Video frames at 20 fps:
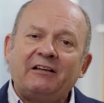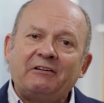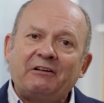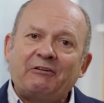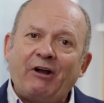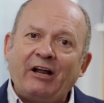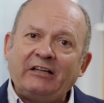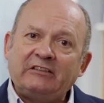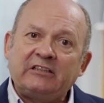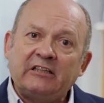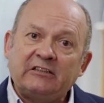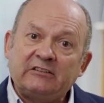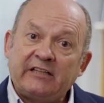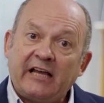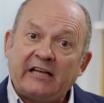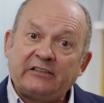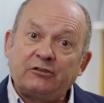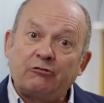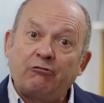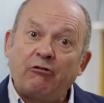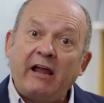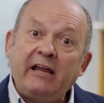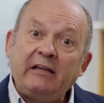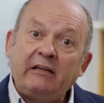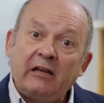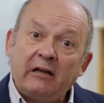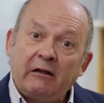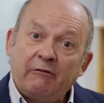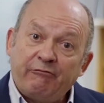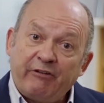great
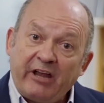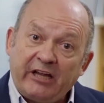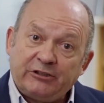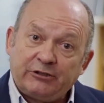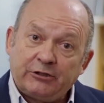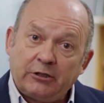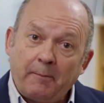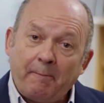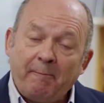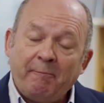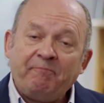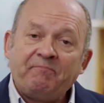innovation,